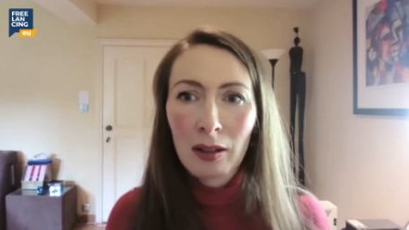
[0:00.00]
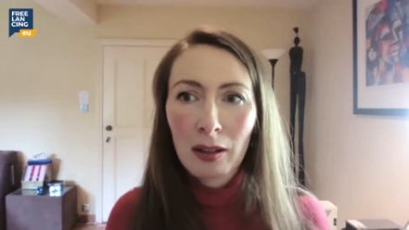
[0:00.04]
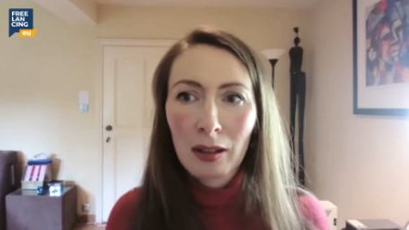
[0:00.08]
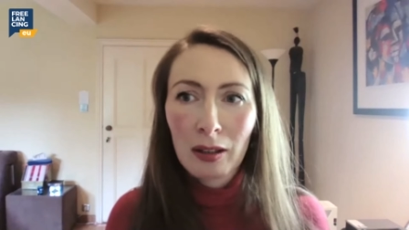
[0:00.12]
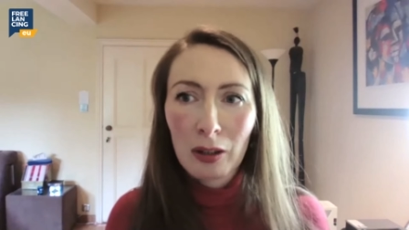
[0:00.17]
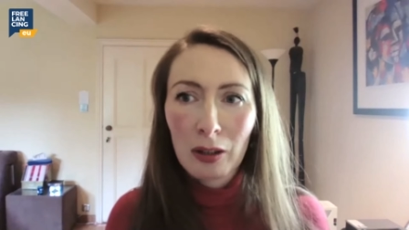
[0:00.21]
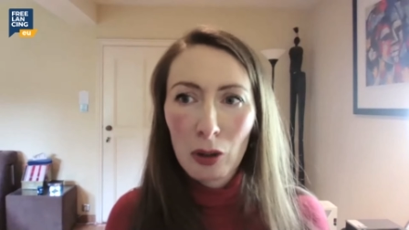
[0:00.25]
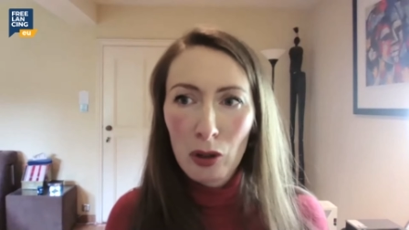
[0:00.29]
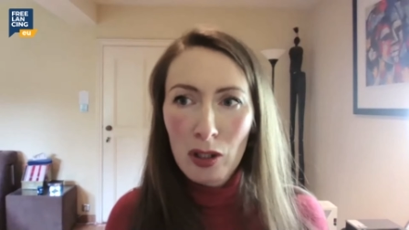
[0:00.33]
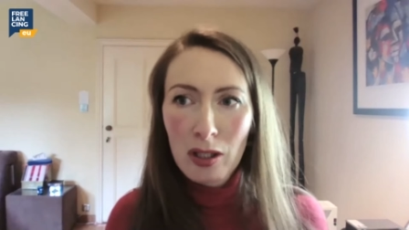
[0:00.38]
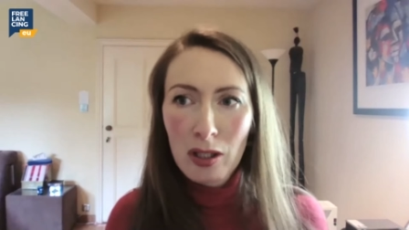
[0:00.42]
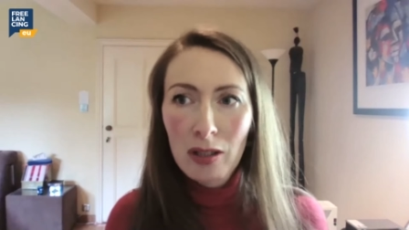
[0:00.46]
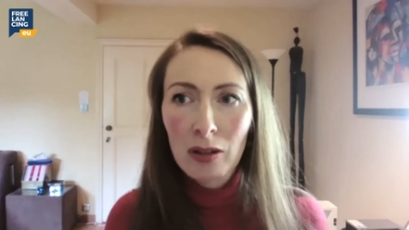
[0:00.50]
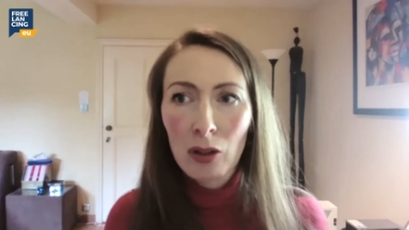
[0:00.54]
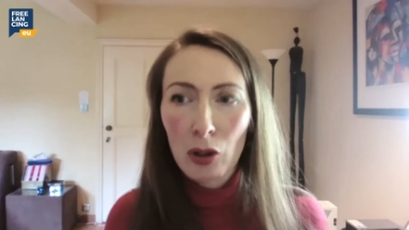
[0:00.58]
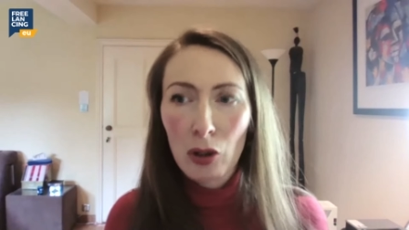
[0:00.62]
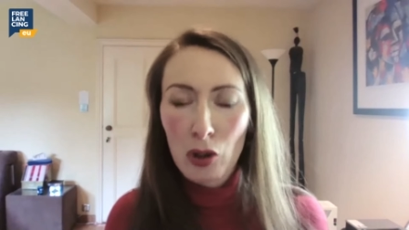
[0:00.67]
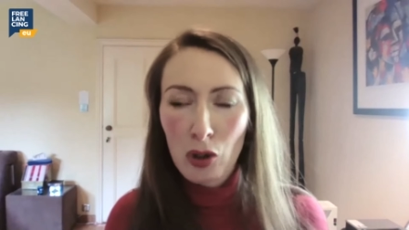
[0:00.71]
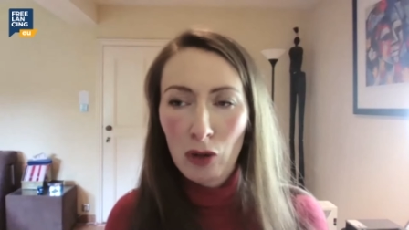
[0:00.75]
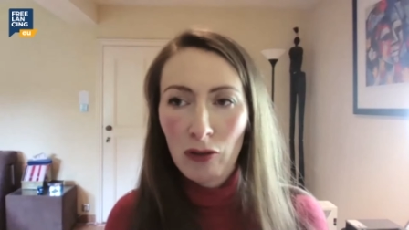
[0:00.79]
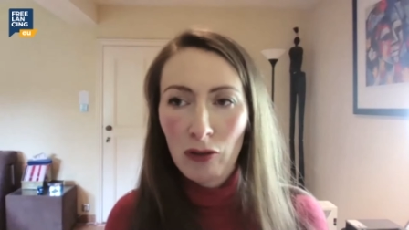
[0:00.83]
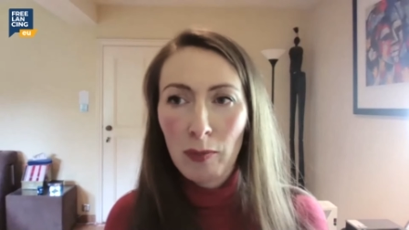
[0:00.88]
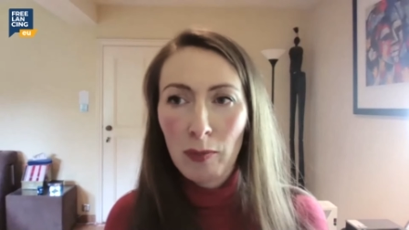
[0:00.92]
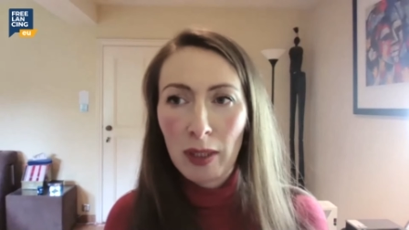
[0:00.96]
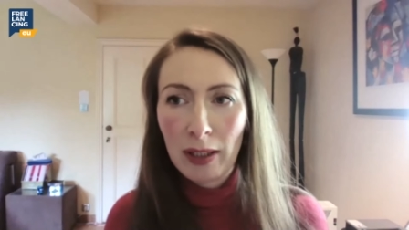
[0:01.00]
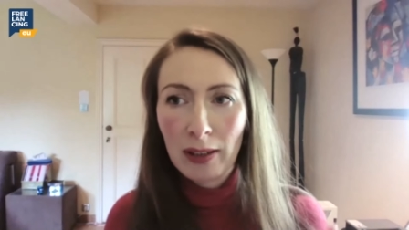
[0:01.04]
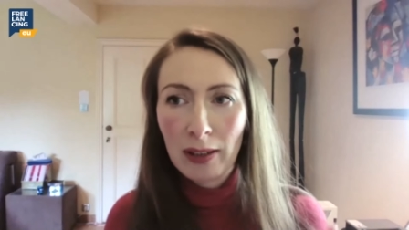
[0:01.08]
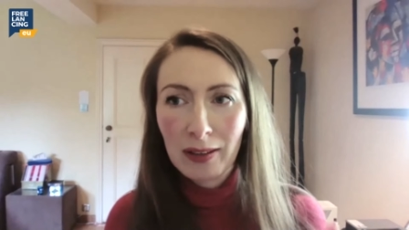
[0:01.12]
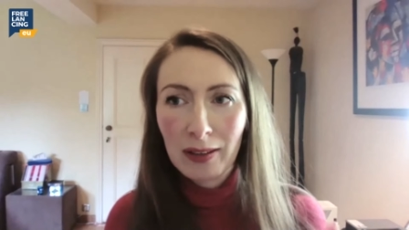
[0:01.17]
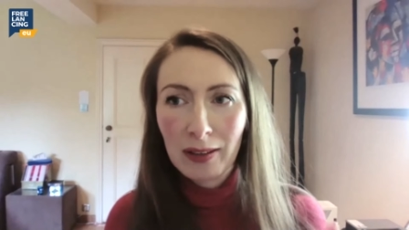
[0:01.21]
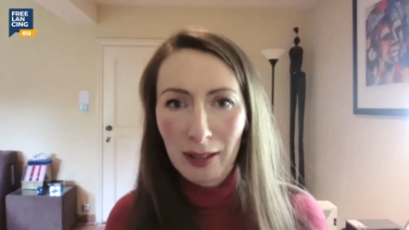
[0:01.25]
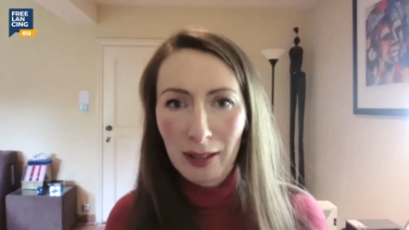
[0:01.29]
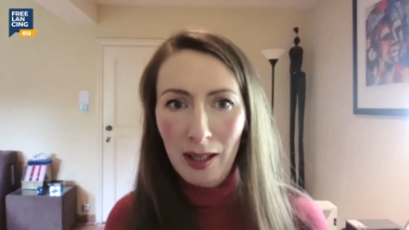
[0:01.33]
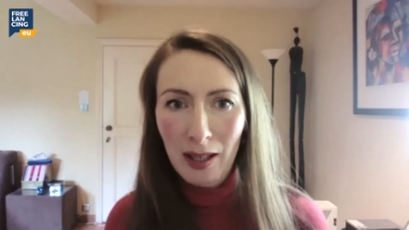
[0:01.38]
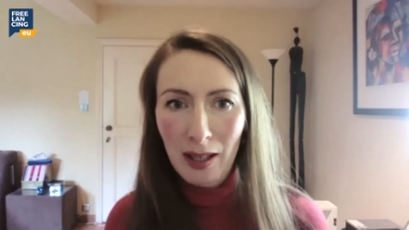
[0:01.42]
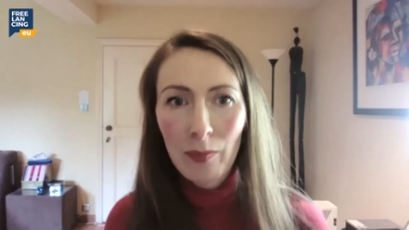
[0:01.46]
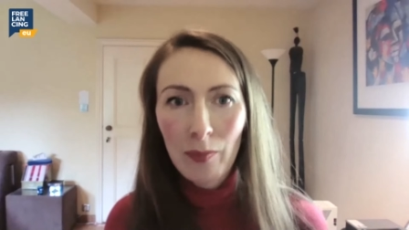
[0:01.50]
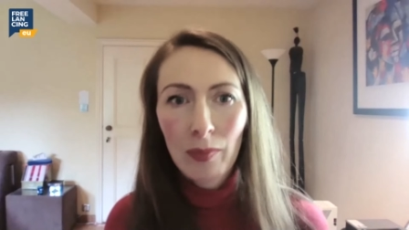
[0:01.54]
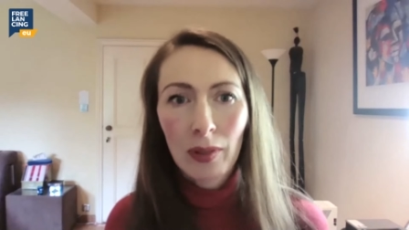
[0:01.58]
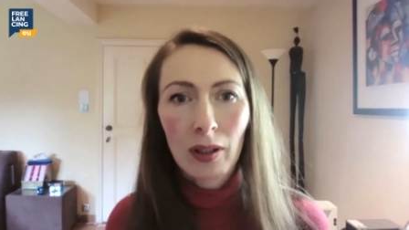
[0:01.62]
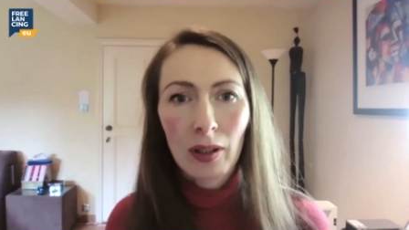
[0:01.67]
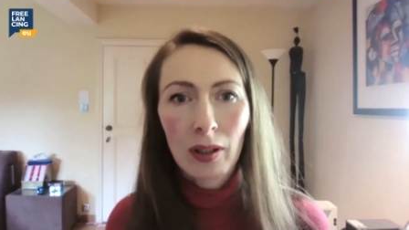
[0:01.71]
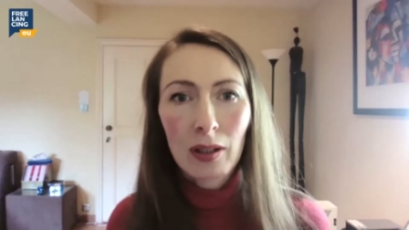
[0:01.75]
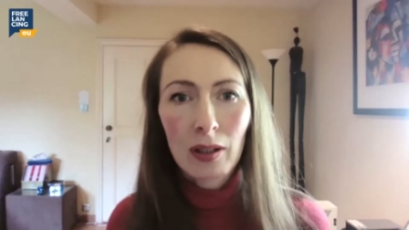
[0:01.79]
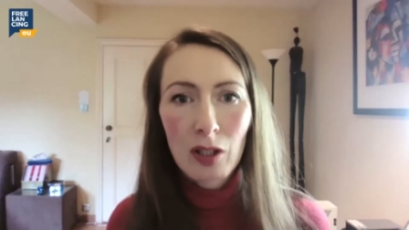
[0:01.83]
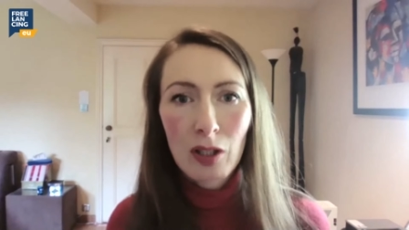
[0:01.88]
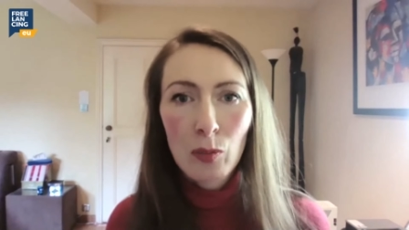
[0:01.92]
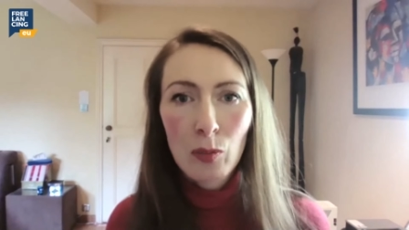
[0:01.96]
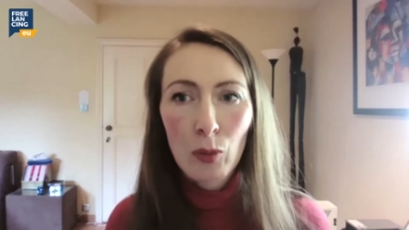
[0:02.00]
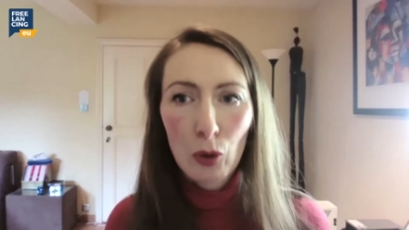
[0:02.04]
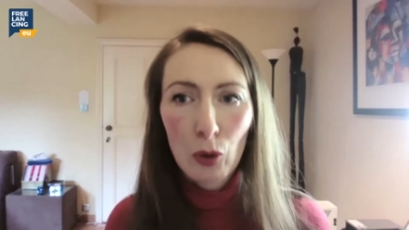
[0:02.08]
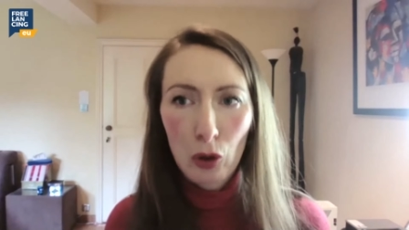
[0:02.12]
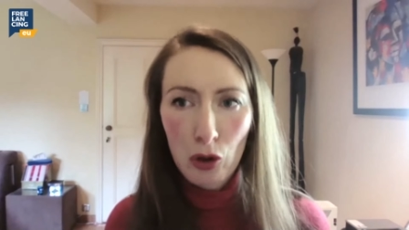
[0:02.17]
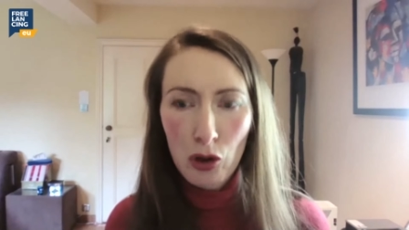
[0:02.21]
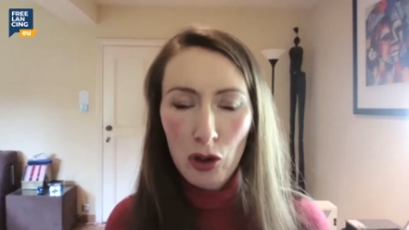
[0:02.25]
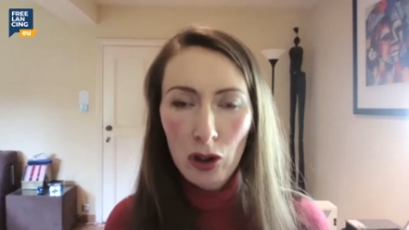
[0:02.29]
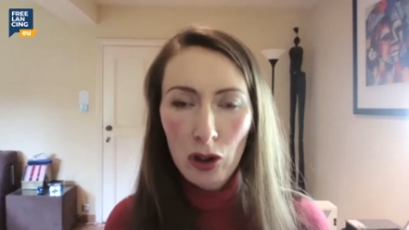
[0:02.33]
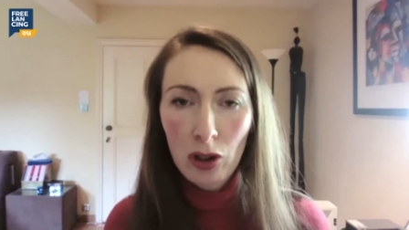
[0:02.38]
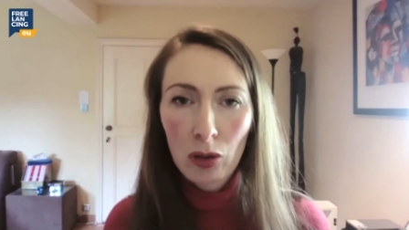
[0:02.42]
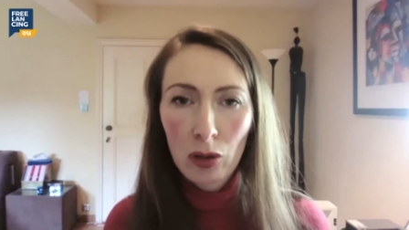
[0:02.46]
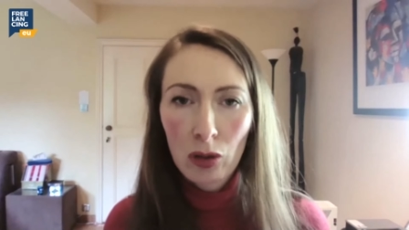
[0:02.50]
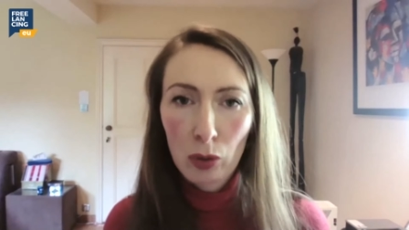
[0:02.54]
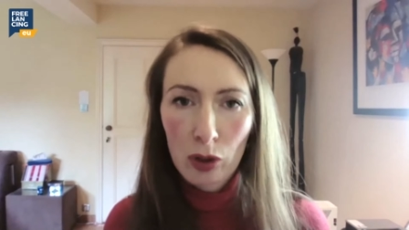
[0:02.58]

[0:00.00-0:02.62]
lots and lots of my time in this project,